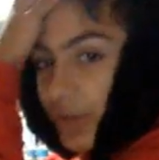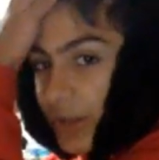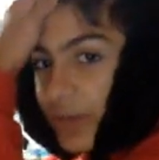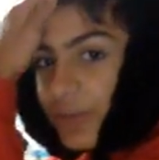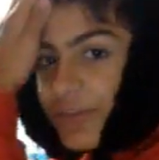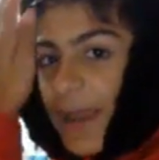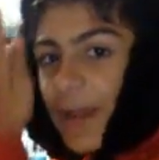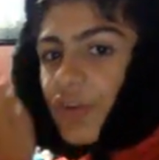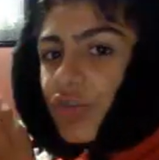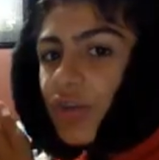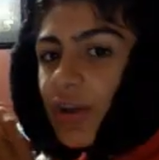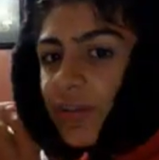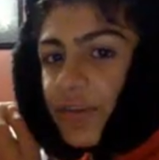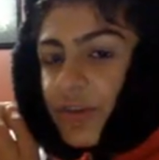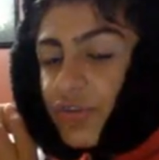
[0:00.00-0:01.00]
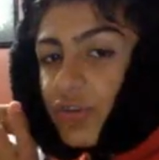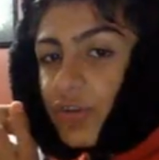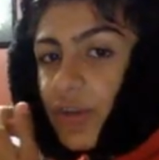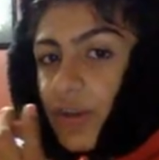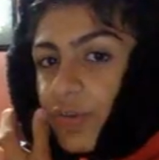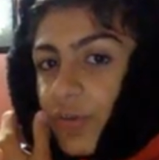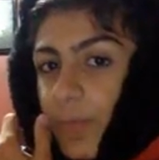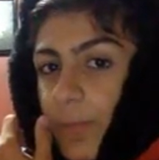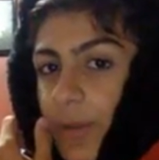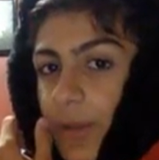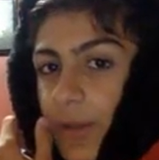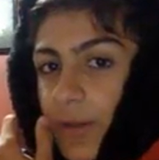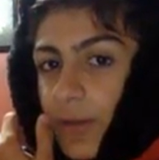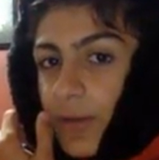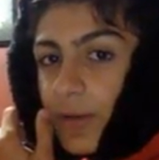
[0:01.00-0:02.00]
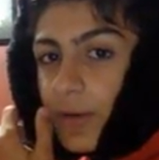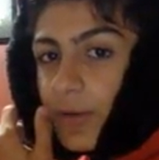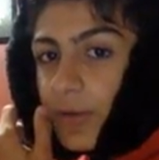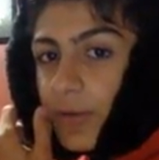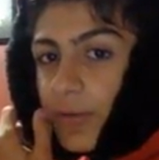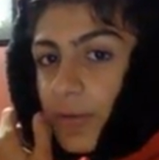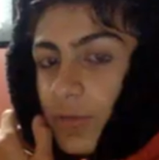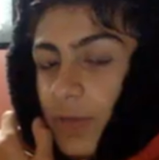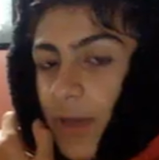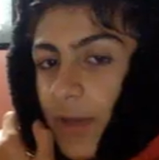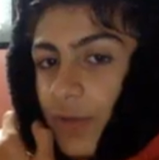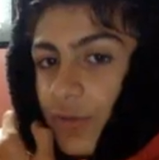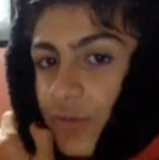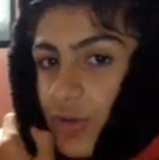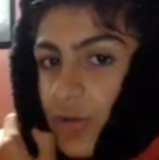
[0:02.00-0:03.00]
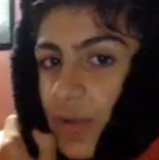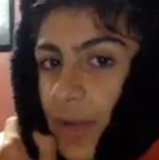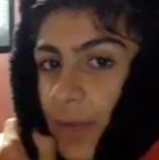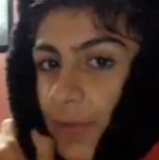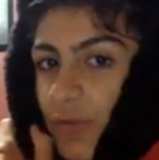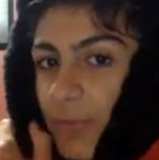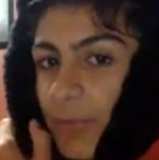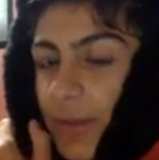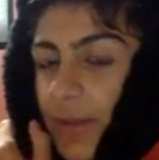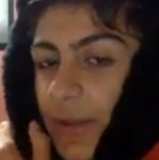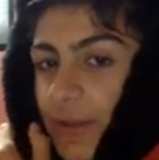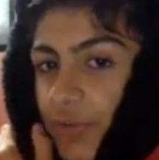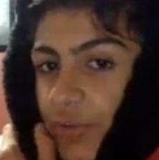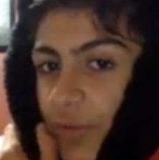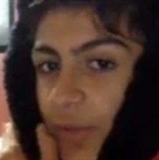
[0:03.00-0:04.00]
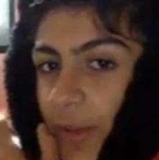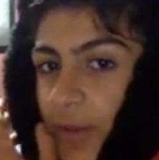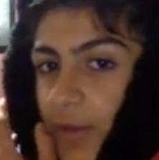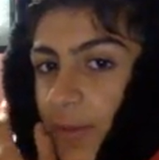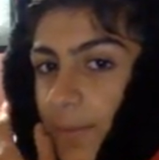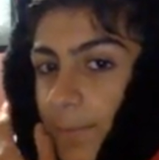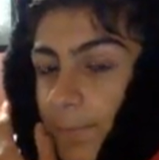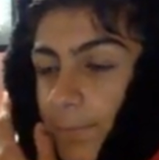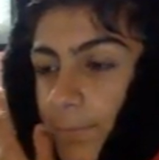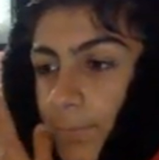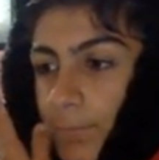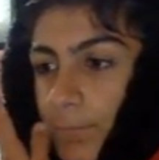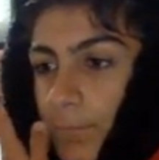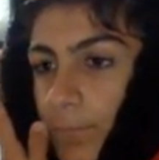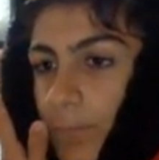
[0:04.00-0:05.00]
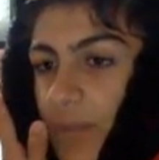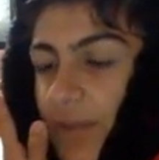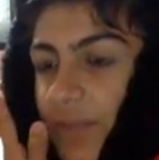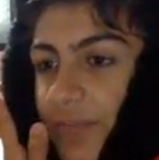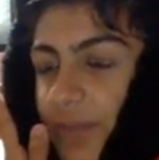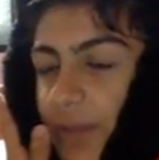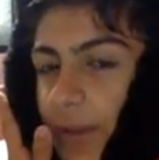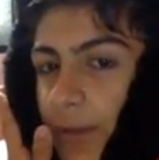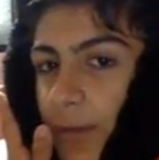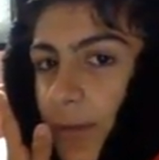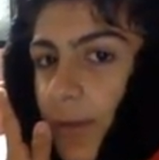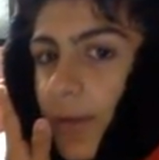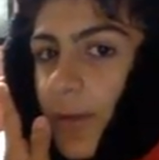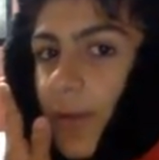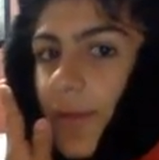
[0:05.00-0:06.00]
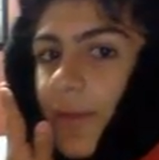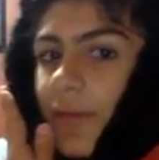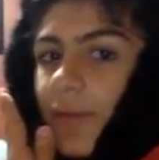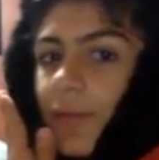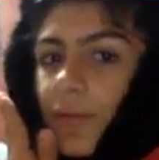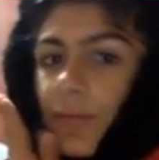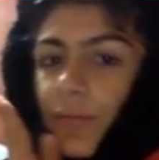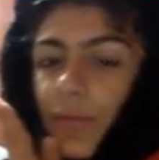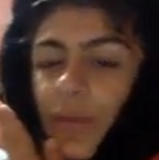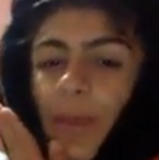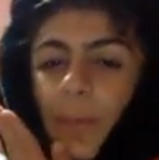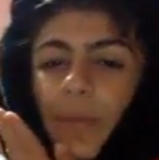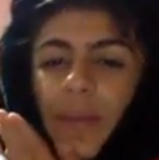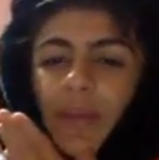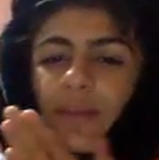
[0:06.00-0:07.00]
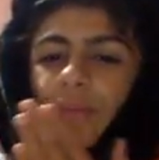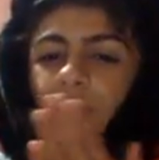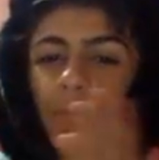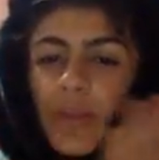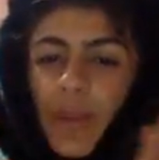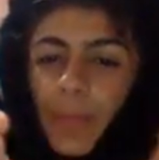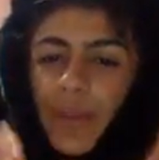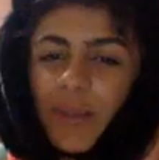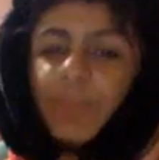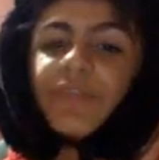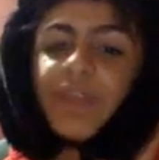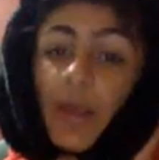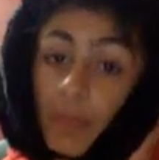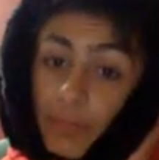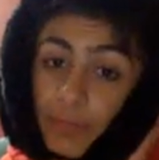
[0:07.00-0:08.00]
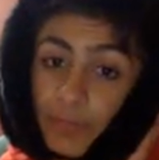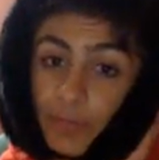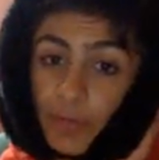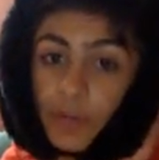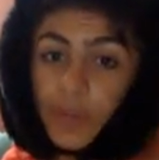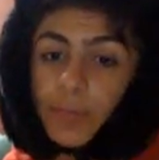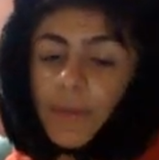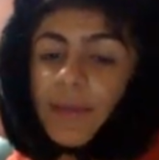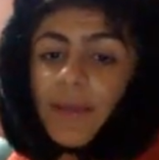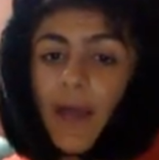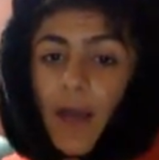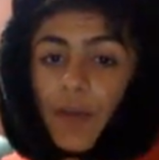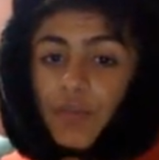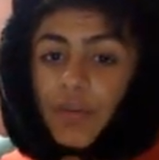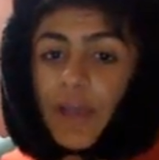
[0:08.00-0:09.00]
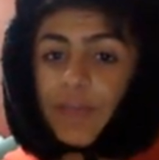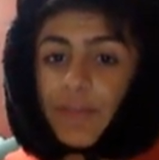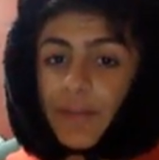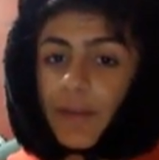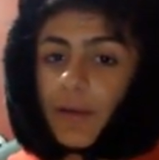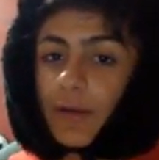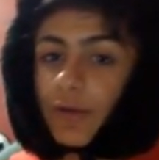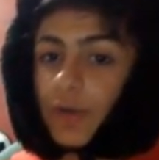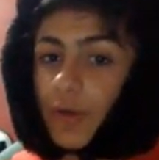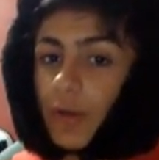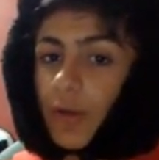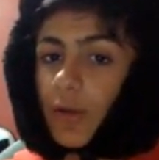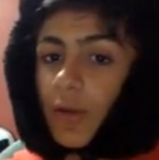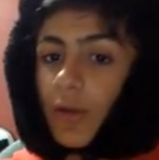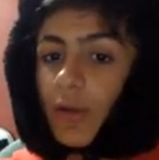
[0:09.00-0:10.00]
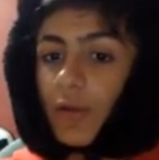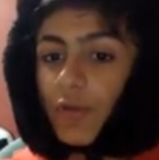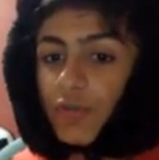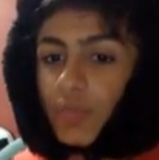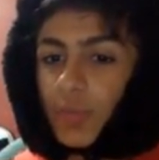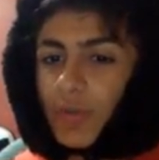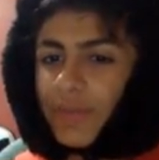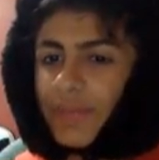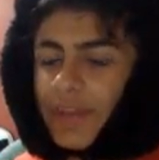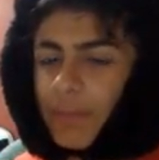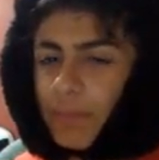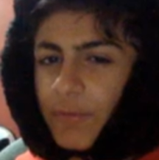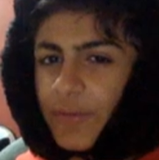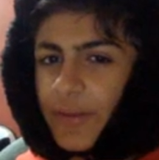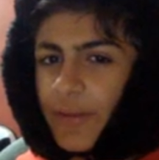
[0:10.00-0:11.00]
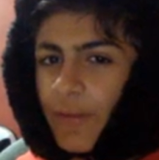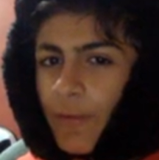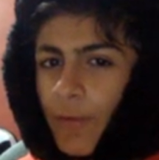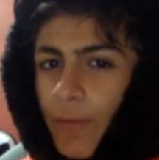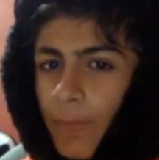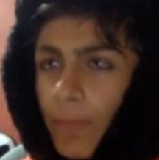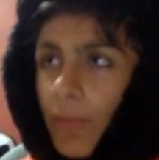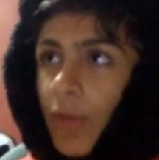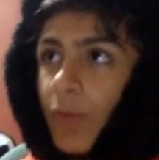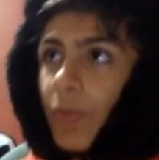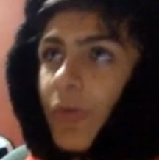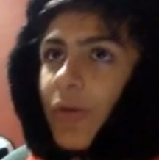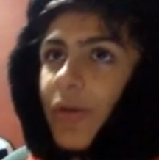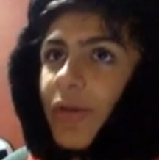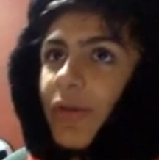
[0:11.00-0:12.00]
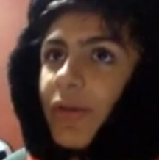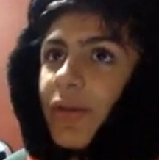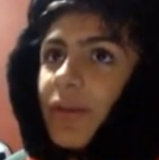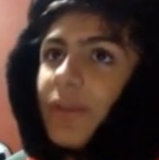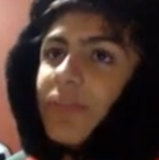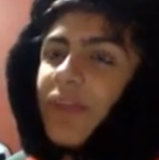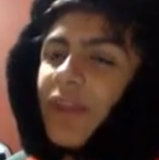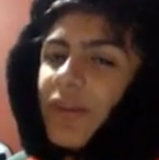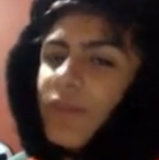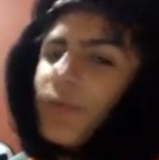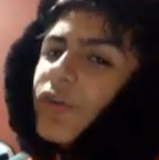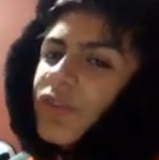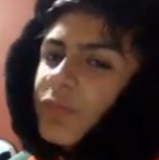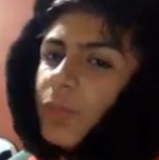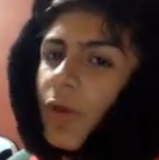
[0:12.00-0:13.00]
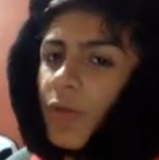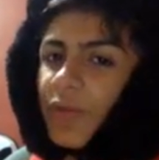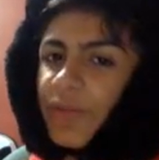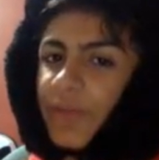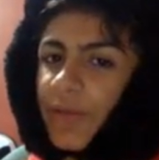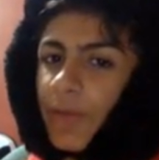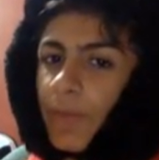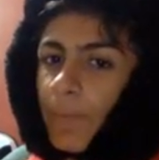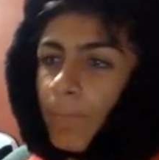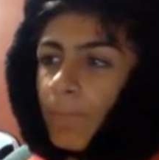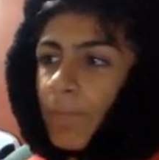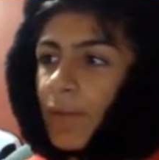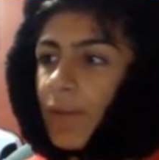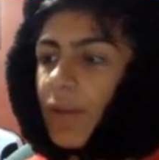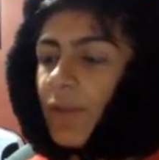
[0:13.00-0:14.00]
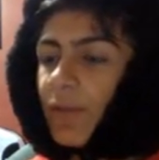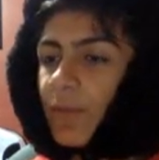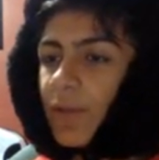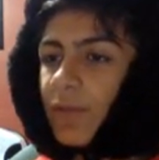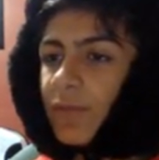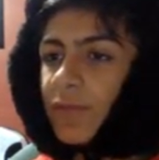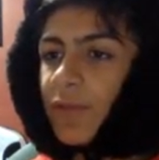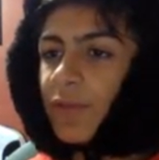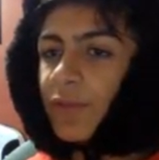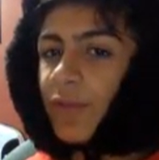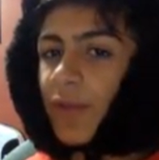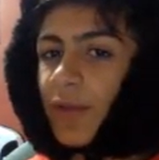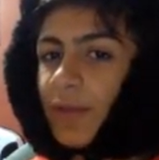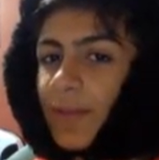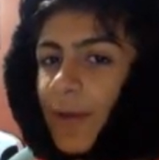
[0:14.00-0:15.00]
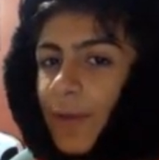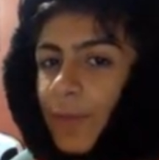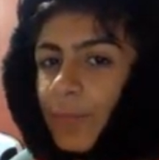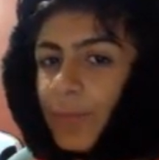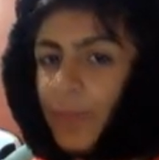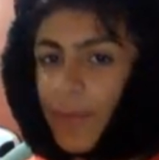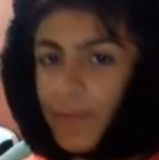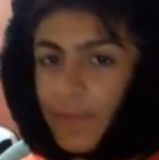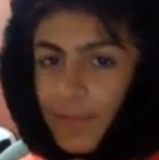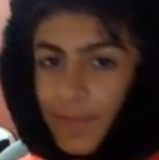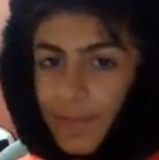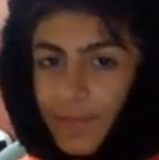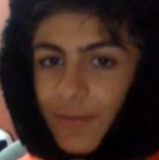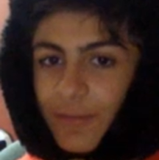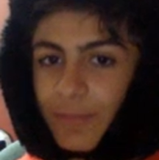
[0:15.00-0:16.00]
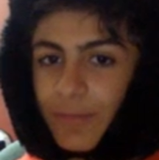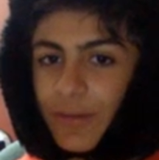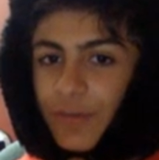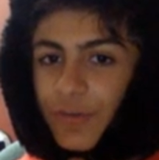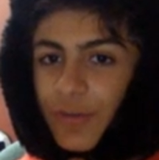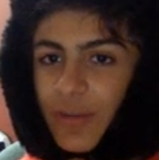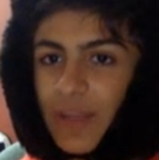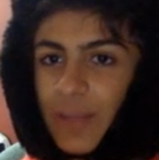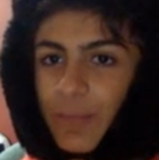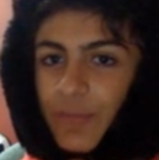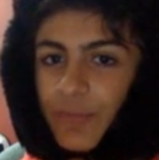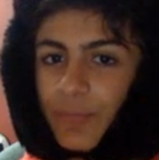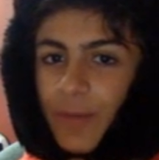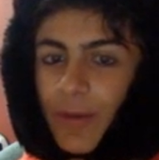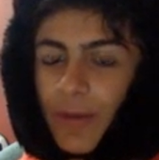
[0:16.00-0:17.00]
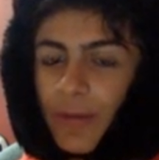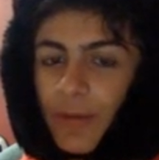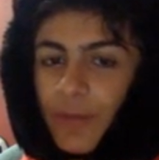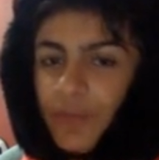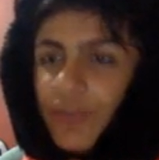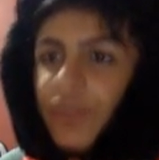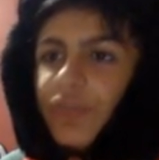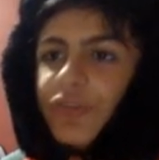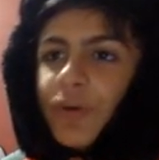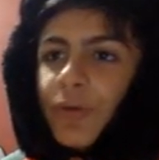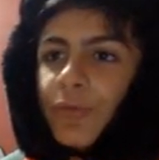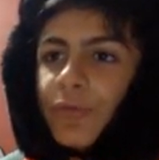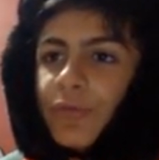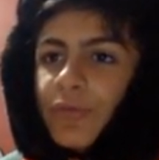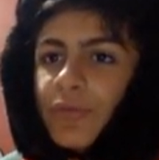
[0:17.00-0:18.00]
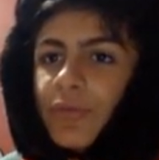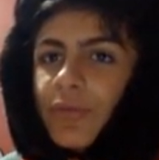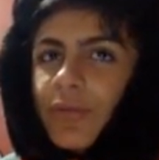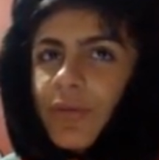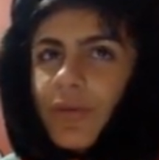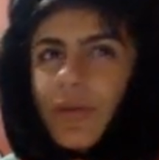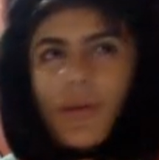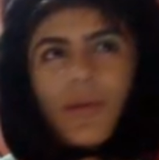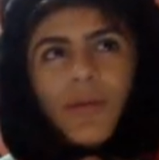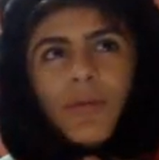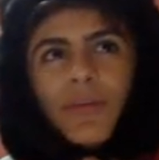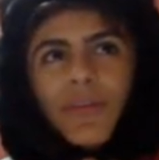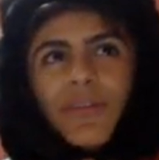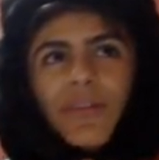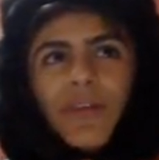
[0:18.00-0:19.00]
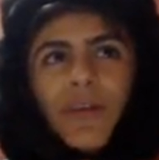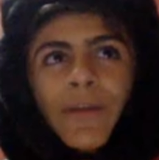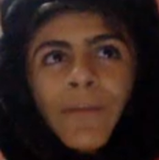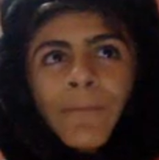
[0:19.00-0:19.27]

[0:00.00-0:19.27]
exact transition into being not just a clown and being into like insane or not being himself. A big contrasting character. There was one scene in particular where it's a very small detail. He's leaving his like clown place and it says make sure to keep a smile. It says don't what does it say? It